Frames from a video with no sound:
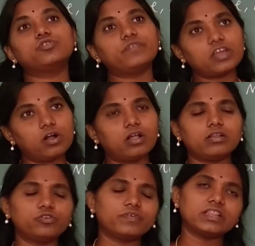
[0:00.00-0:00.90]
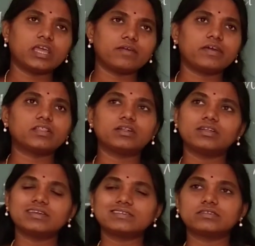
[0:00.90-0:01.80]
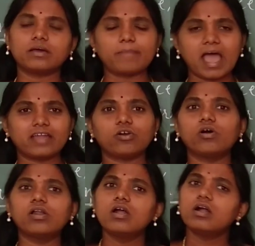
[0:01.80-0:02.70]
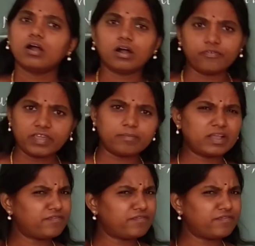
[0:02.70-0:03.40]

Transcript: do we think whether it is a man or a female?